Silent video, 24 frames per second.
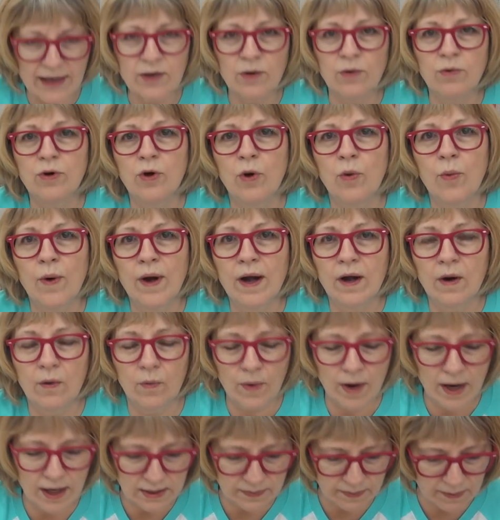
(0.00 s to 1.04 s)
don't know where it
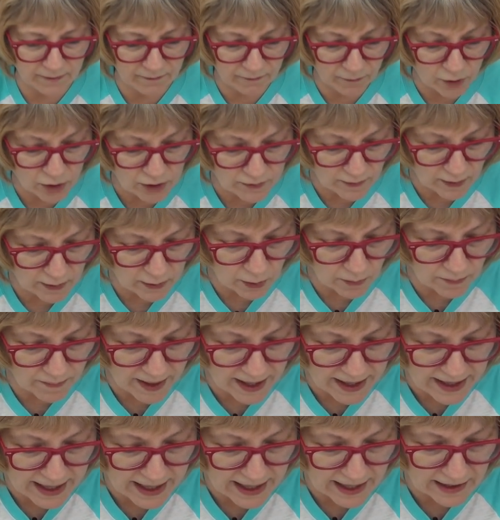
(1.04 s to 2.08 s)
was. But first of all, no,
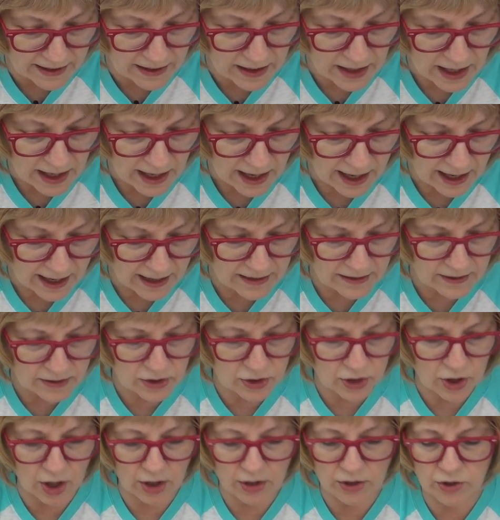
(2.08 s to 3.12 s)
Peggy I, I
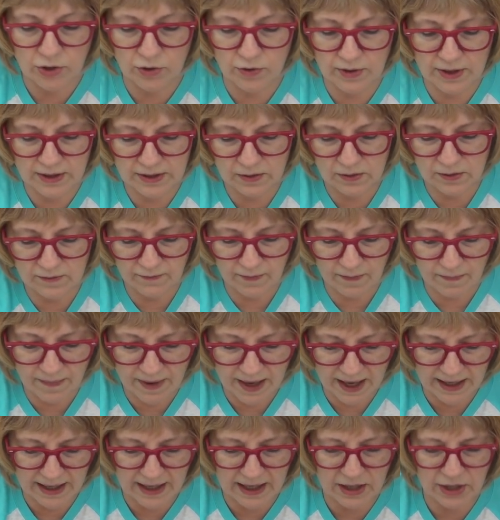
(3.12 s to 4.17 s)
talked to. This was from
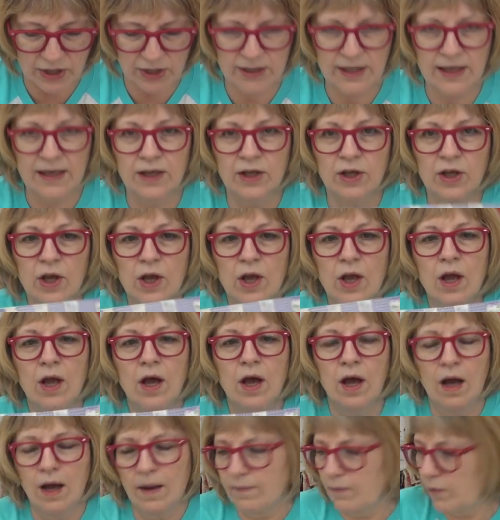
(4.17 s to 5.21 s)
Peggy. She sent,
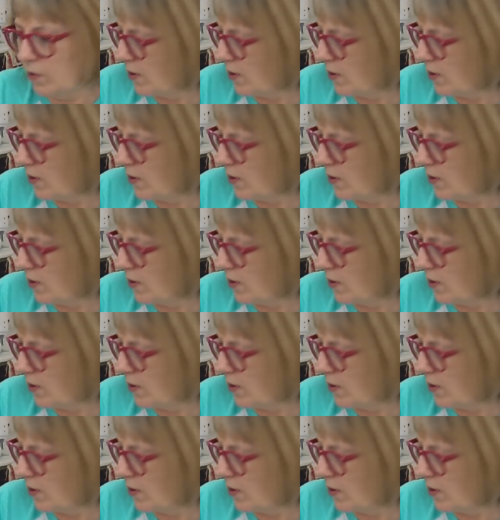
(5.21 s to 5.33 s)
um, no,